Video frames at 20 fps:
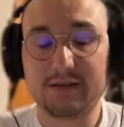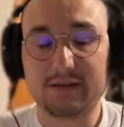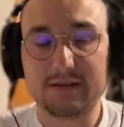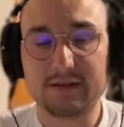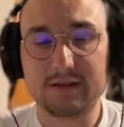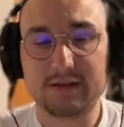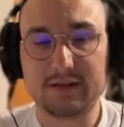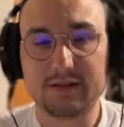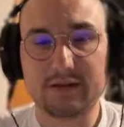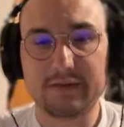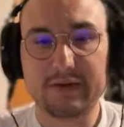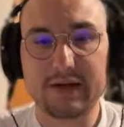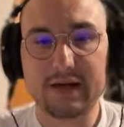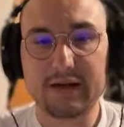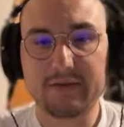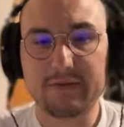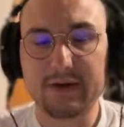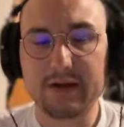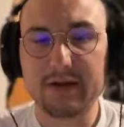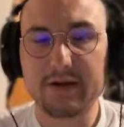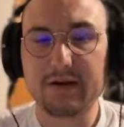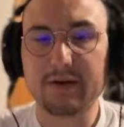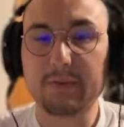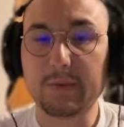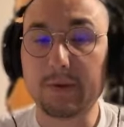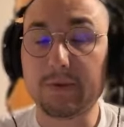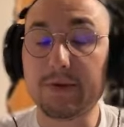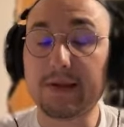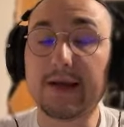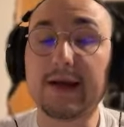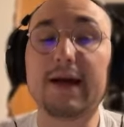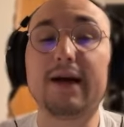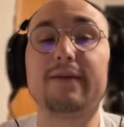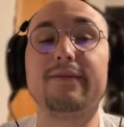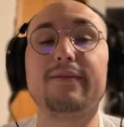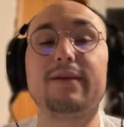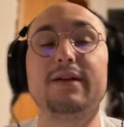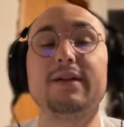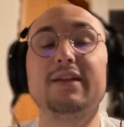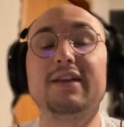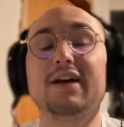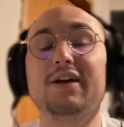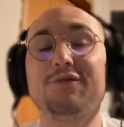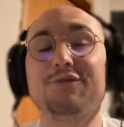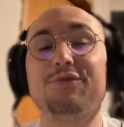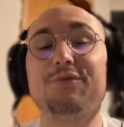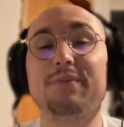the graph right here we already have enough